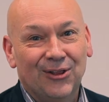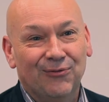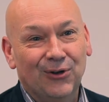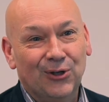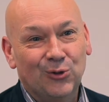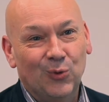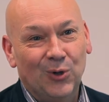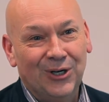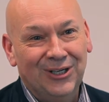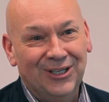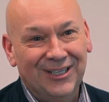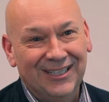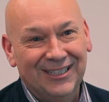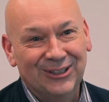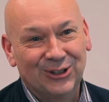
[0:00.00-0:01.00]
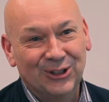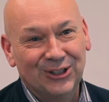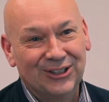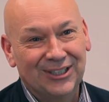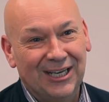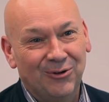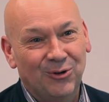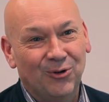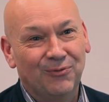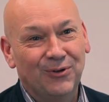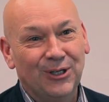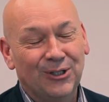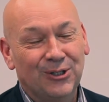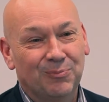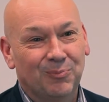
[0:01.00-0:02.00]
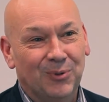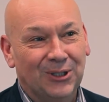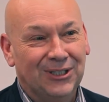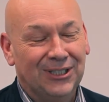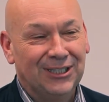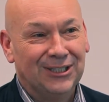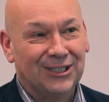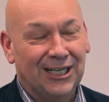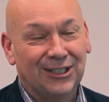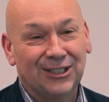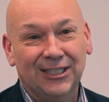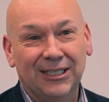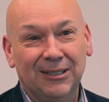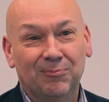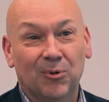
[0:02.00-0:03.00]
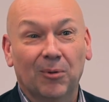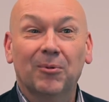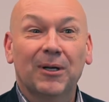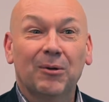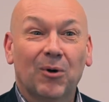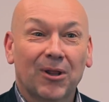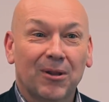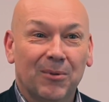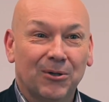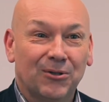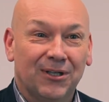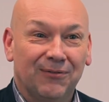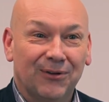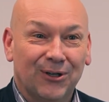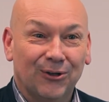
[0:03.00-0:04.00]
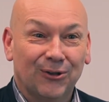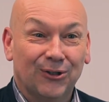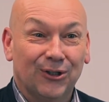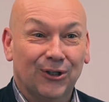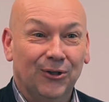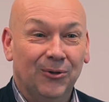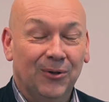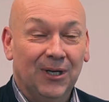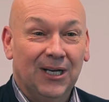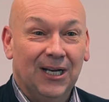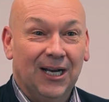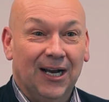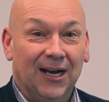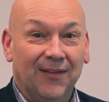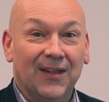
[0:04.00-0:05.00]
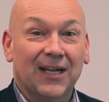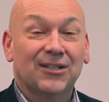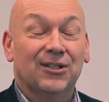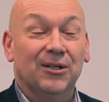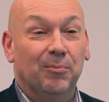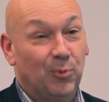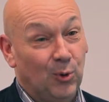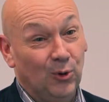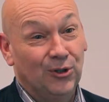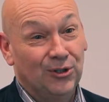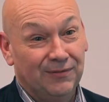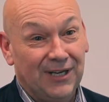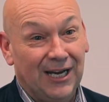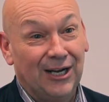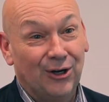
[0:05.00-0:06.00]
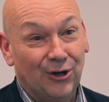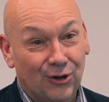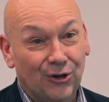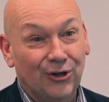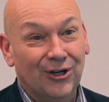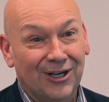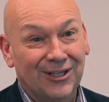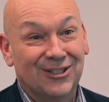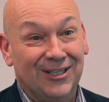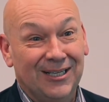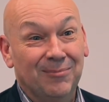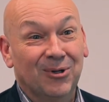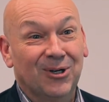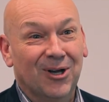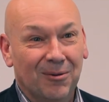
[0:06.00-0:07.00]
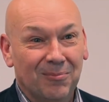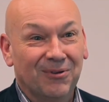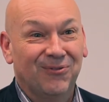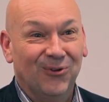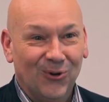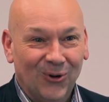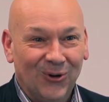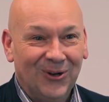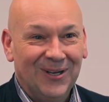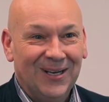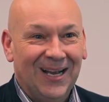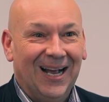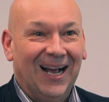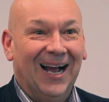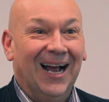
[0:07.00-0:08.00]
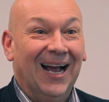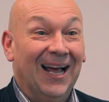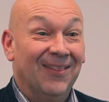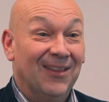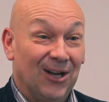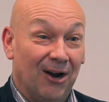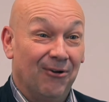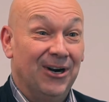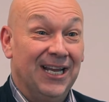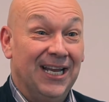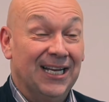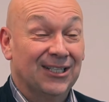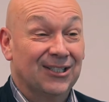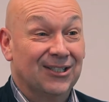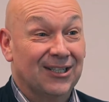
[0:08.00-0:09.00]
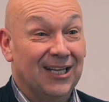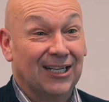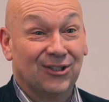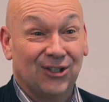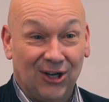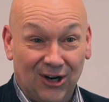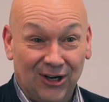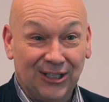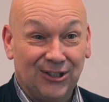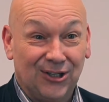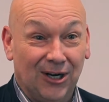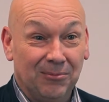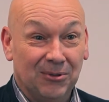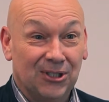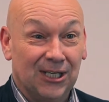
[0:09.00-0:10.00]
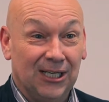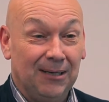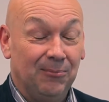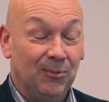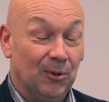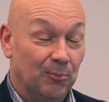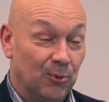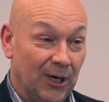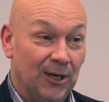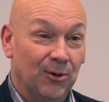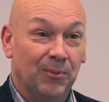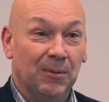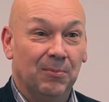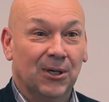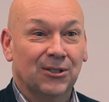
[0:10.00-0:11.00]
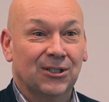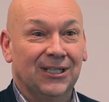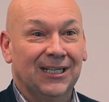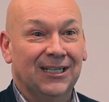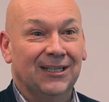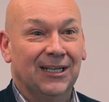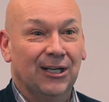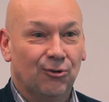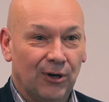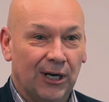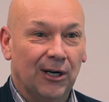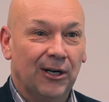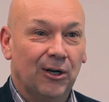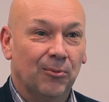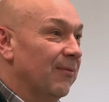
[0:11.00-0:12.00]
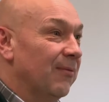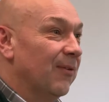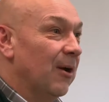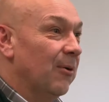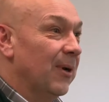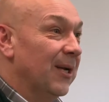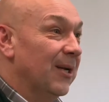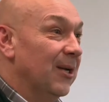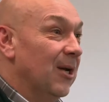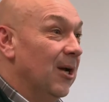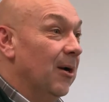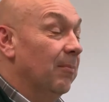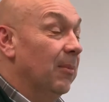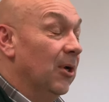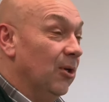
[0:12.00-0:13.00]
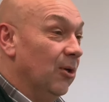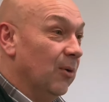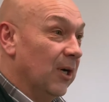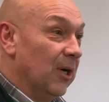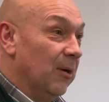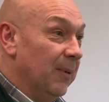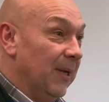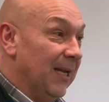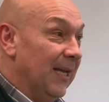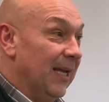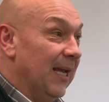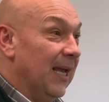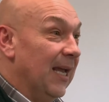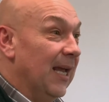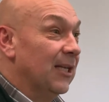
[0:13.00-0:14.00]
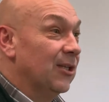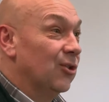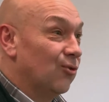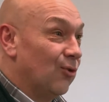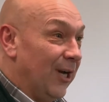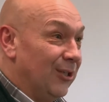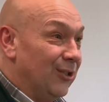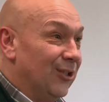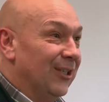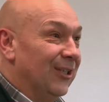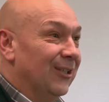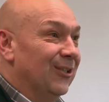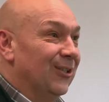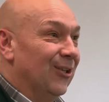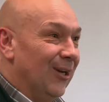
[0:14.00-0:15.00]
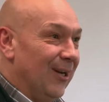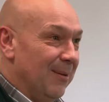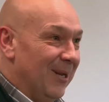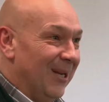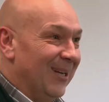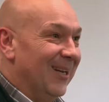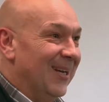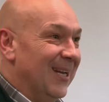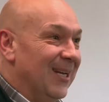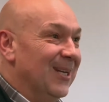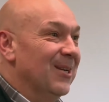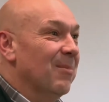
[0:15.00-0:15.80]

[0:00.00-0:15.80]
The first one is going to sound obvious, but is actually probably one of the most difficult to do, and that's the importance of getting a good night's sleep the night before. The irony is, that's the hardest time to sleep. Your brain will be buzzing, the adrenaline flowing, but you are going to be stretched to the limit and in